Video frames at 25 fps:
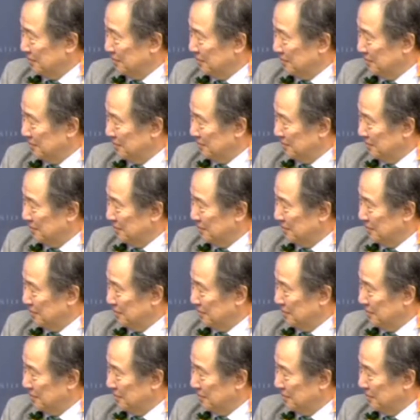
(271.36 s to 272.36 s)

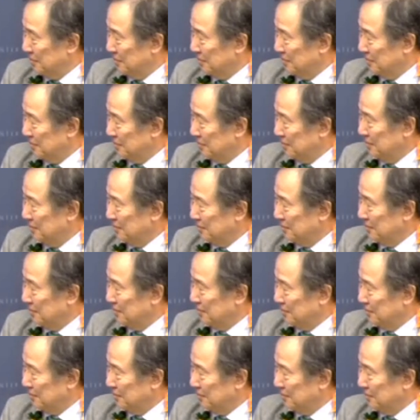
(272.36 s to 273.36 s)

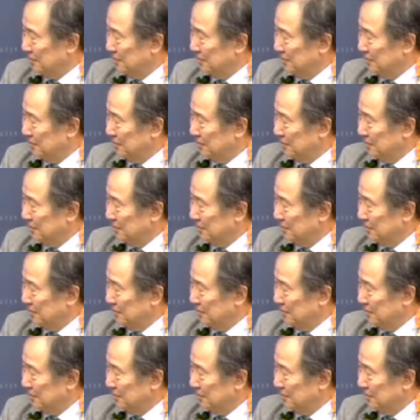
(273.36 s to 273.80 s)
[no speech]